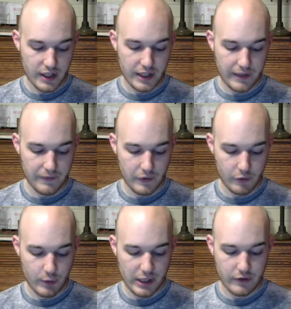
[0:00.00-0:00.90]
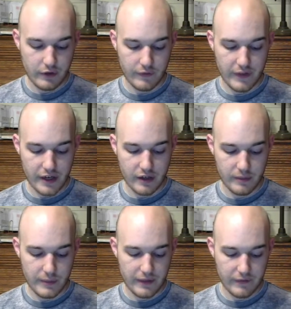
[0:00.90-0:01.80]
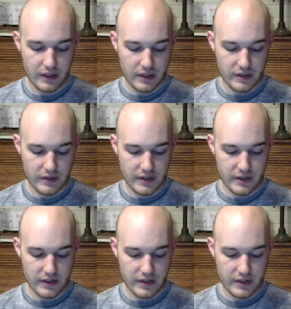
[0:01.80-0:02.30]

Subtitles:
and for the remainder of that combat phase,